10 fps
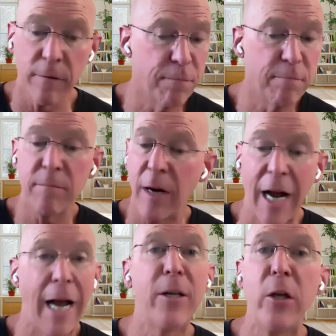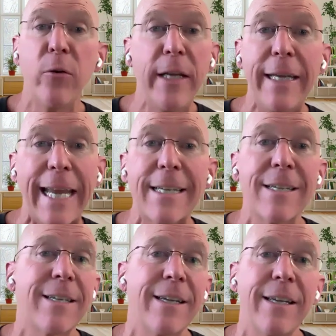because of I'm a unique
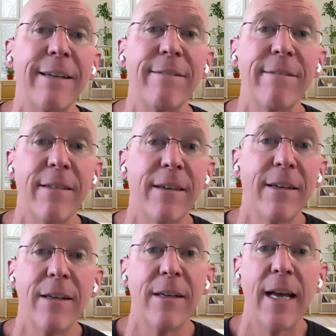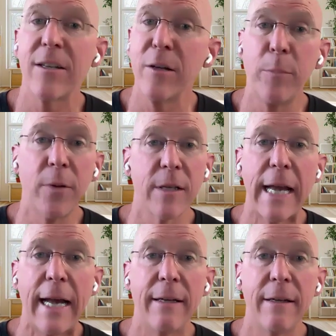entity, as simple
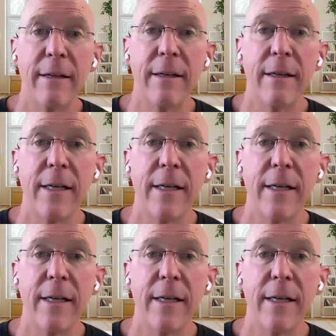as that.